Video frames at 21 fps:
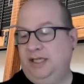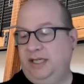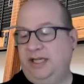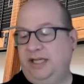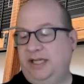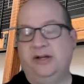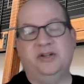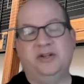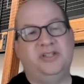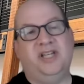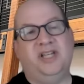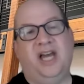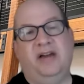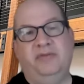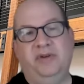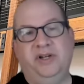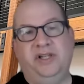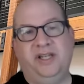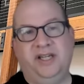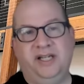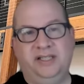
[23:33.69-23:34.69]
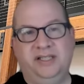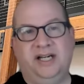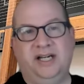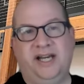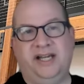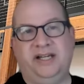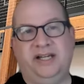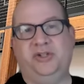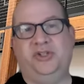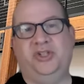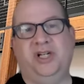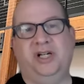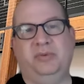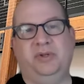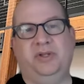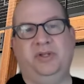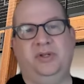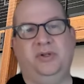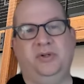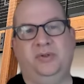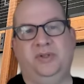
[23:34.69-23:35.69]
Here is everything that I can share
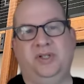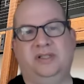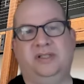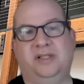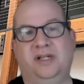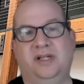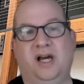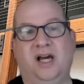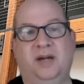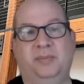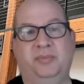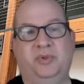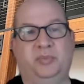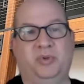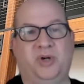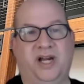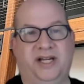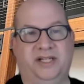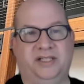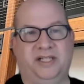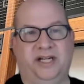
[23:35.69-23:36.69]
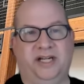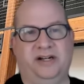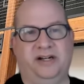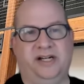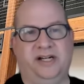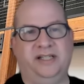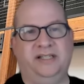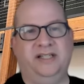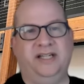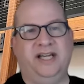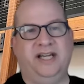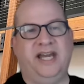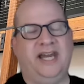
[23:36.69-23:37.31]
with you that is non-proprietary.